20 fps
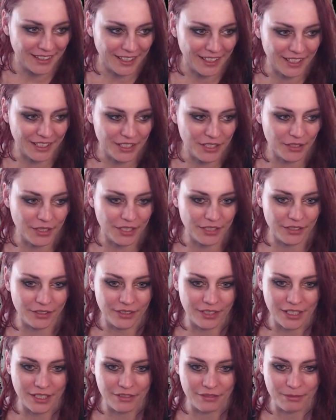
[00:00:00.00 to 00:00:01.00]
I know I
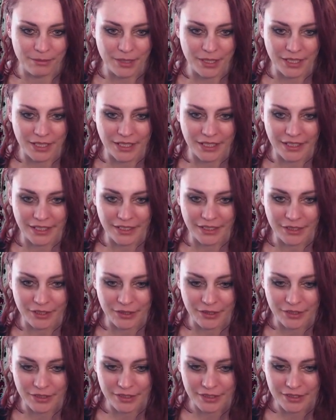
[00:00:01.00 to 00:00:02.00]
don't have my... Uh
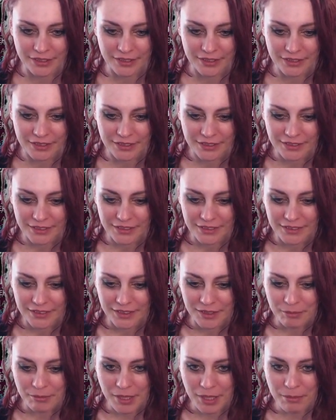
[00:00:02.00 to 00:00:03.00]

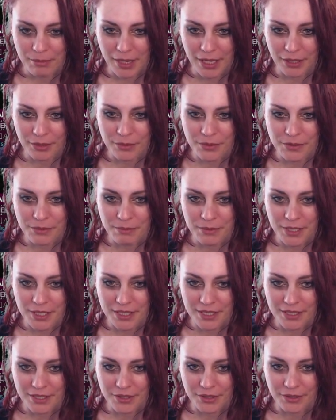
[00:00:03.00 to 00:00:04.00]
my bag with me,
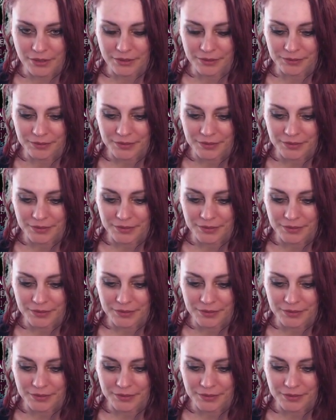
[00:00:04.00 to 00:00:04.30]
so